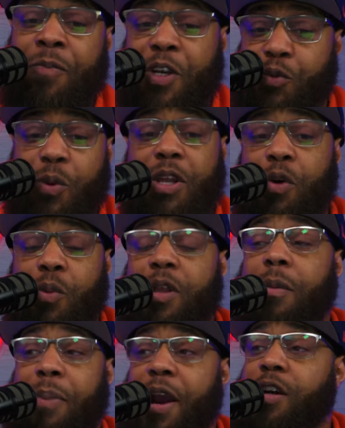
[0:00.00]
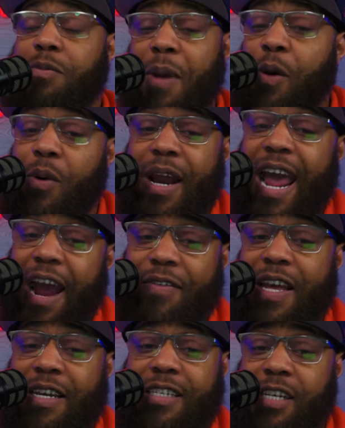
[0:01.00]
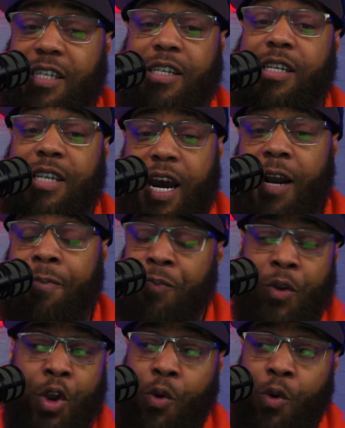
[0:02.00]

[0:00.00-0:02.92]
is really when the Bears may want to have that decision done